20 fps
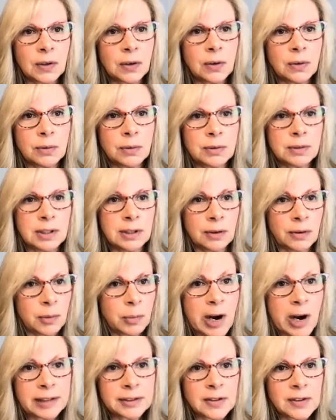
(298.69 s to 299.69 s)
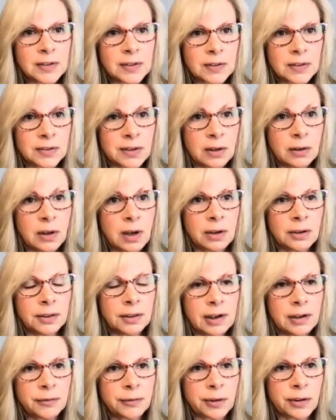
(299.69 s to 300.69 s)
So, the practice is no longer
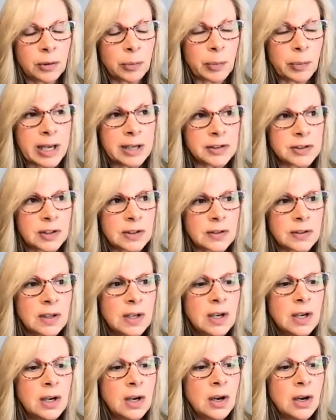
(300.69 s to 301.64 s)
there for their patients.